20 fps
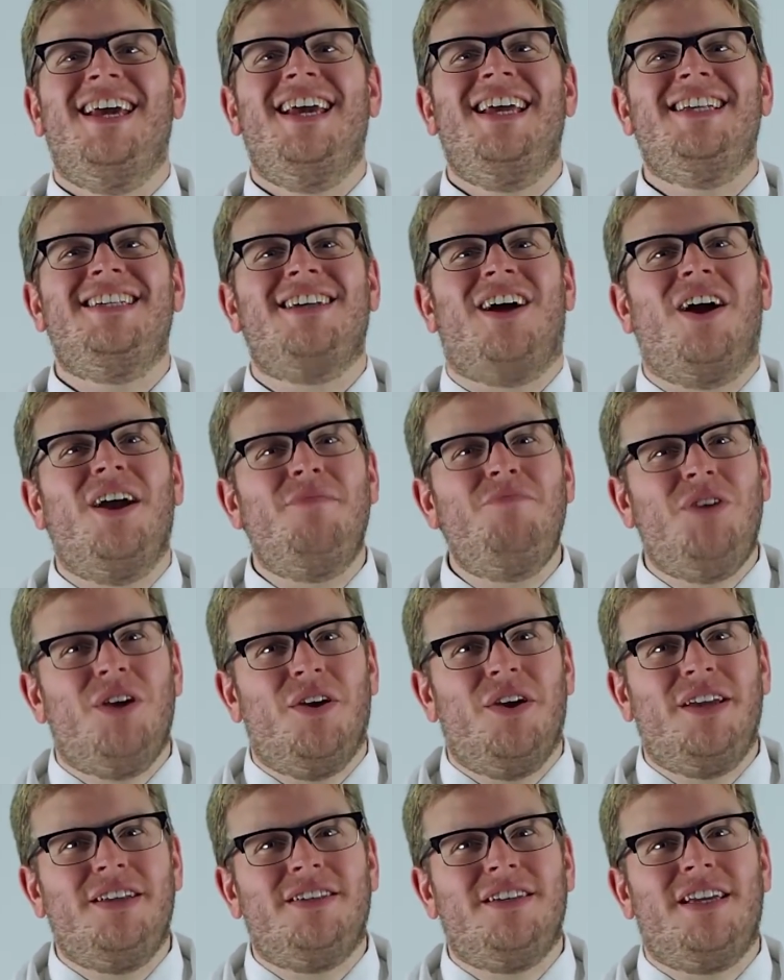is I'm
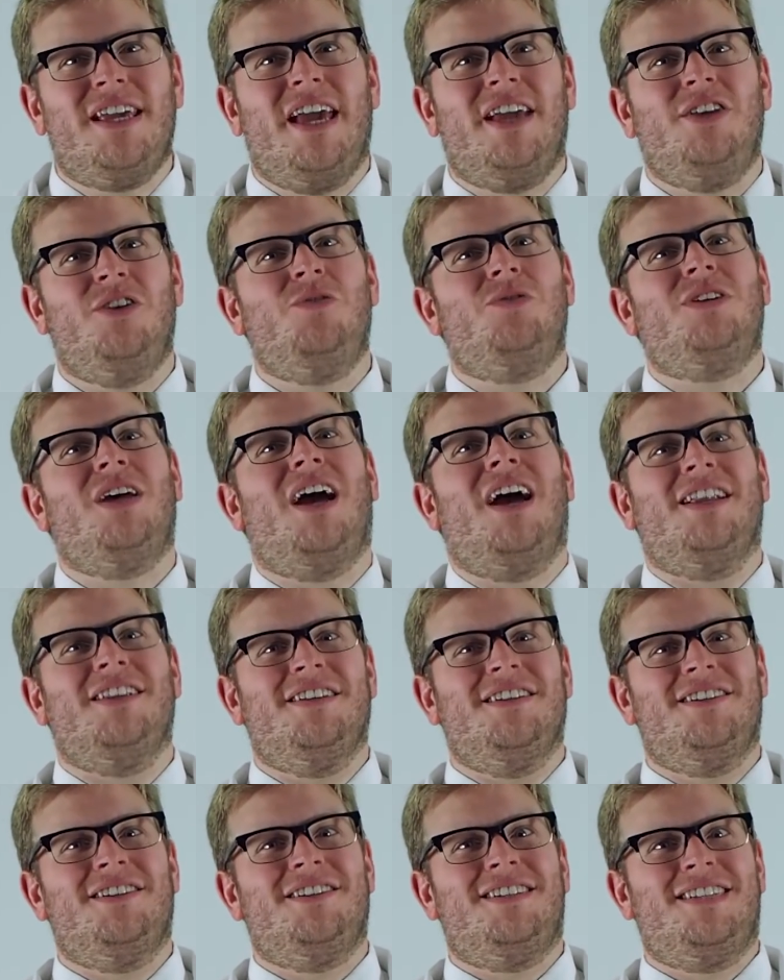going to get you to
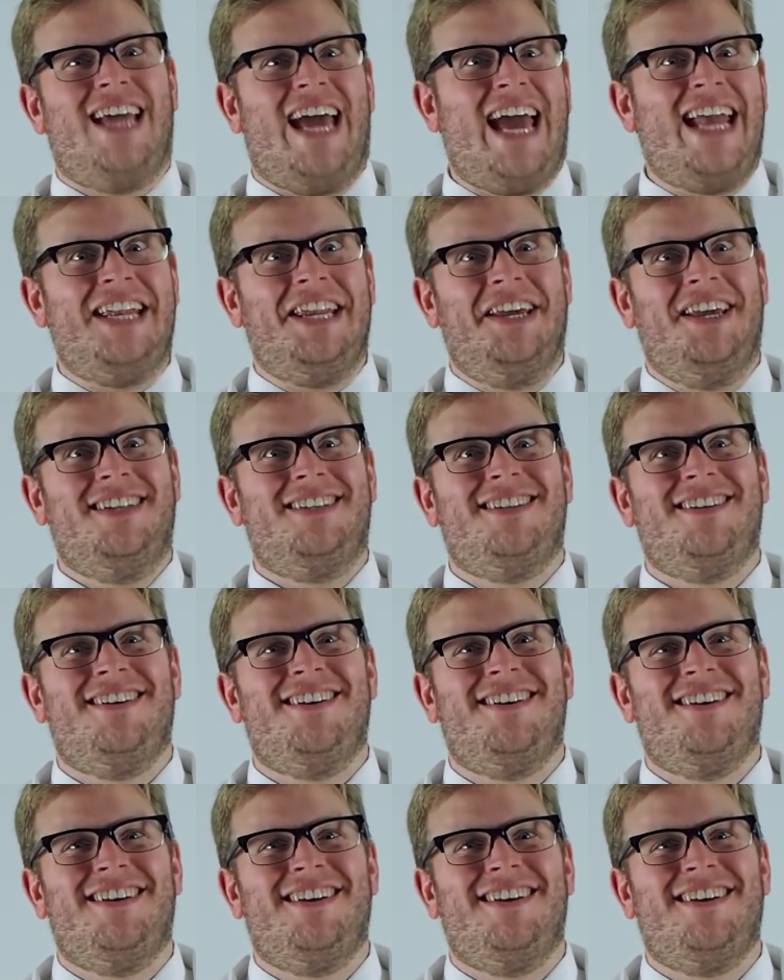understand it.